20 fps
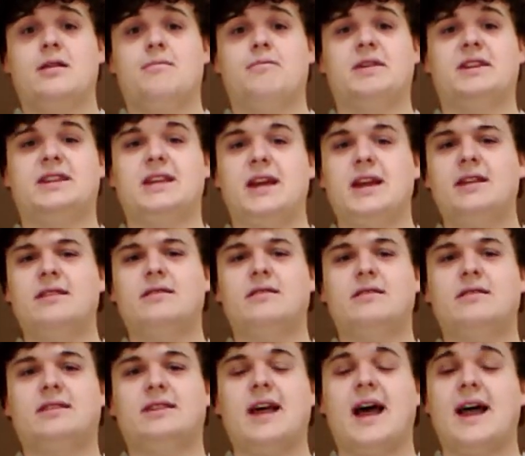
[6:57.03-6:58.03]
But then
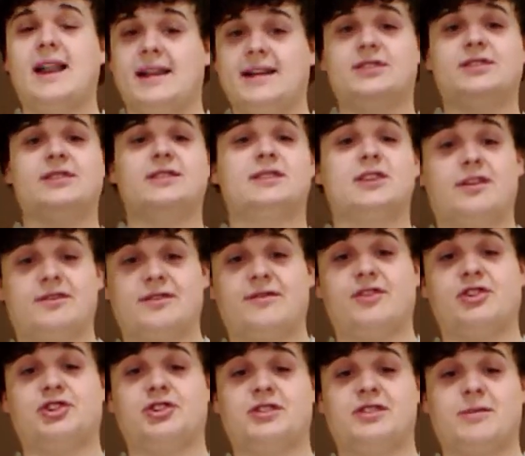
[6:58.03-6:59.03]
that leads to the
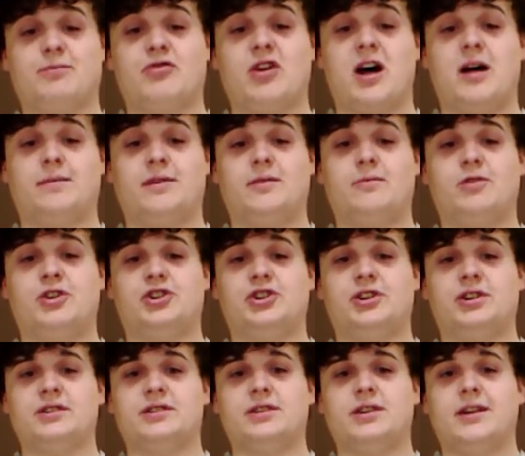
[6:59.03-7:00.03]
self-sufficiency problem, which
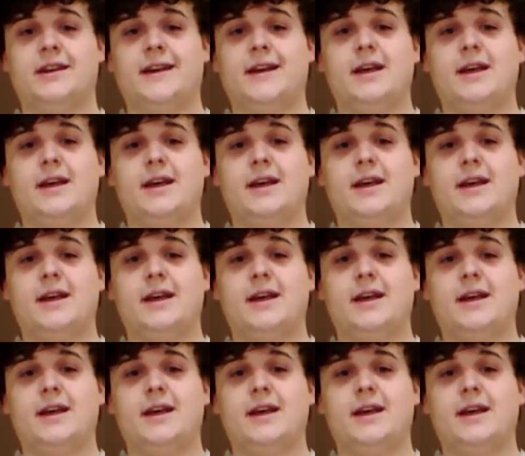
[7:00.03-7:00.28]
is,